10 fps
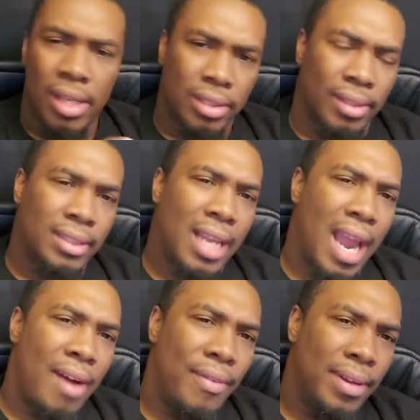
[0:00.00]
So it's
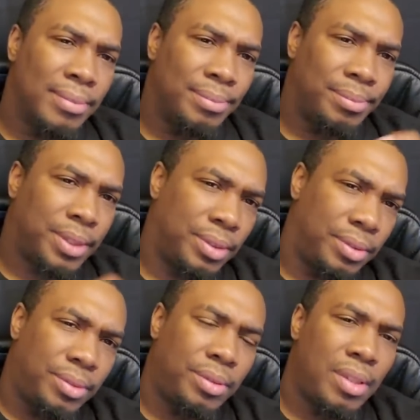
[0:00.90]
Calvin
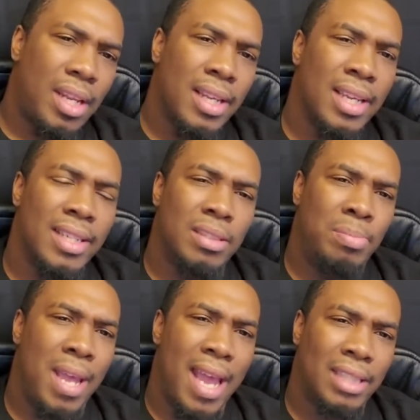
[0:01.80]
getting his
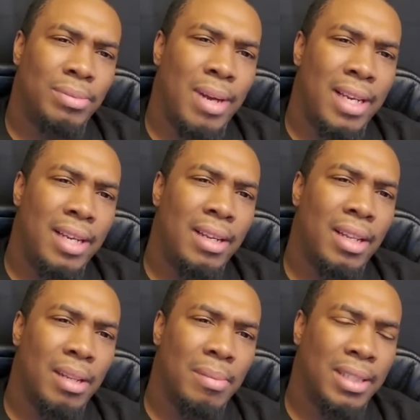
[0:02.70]
bags ready,
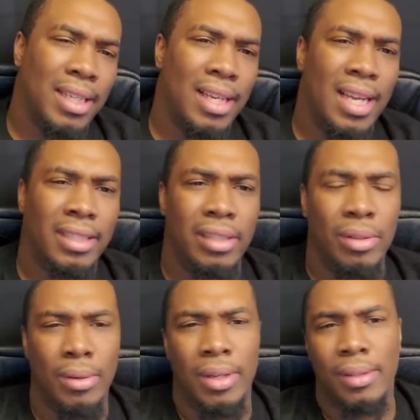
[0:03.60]
about to head out the
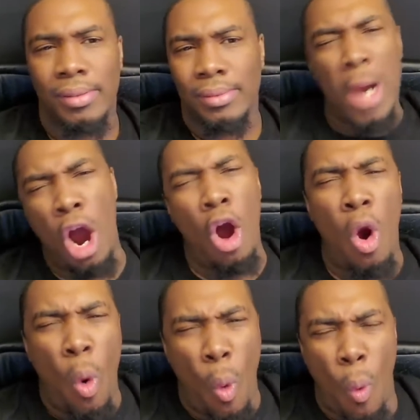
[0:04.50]
door.
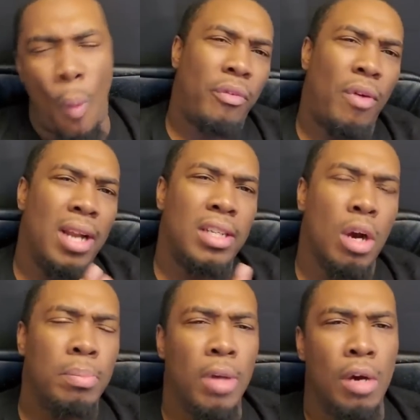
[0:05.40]
Boom! Front
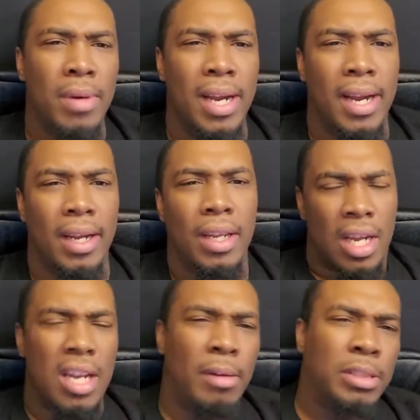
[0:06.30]
door blow in.
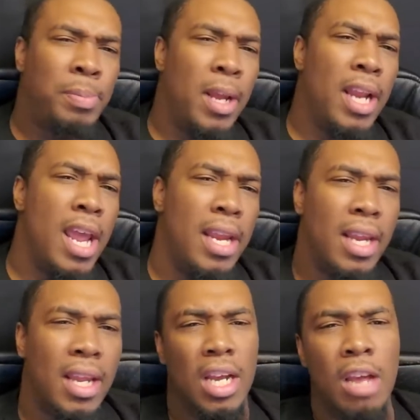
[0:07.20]
Columbus
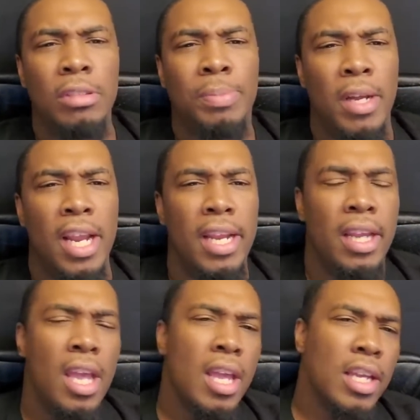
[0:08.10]

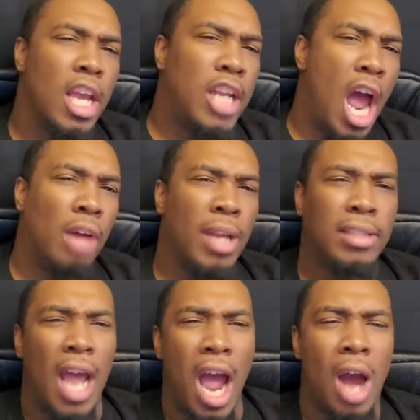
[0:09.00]
PD, get
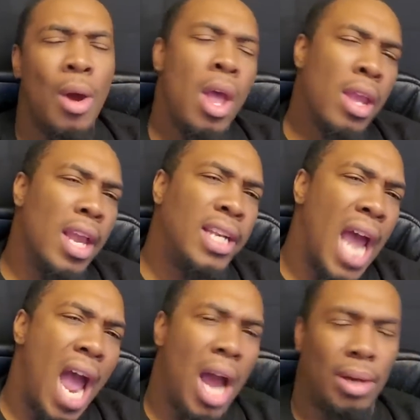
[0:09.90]

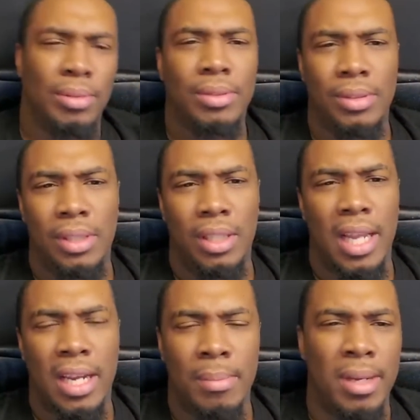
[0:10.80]
down.
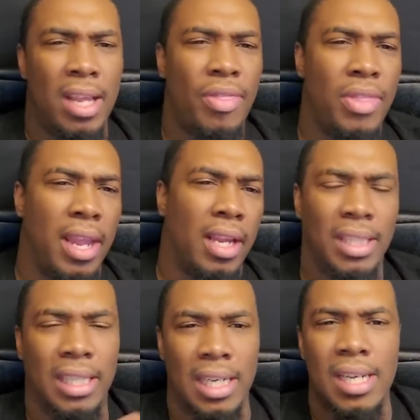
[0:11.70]
They come in there thick,
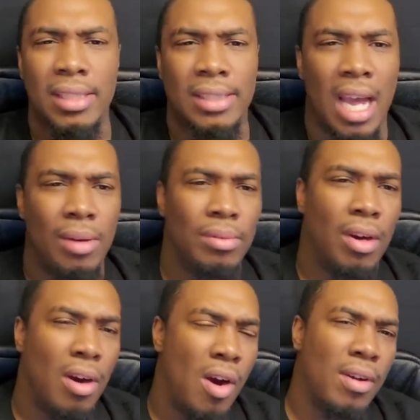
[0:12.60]
the guns out,
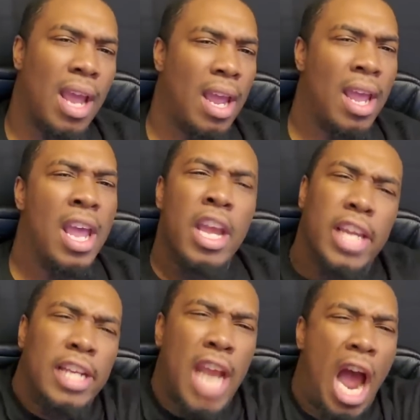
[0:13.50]
all that.
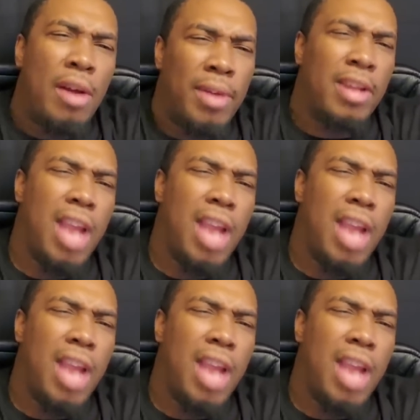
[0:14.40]
Get down.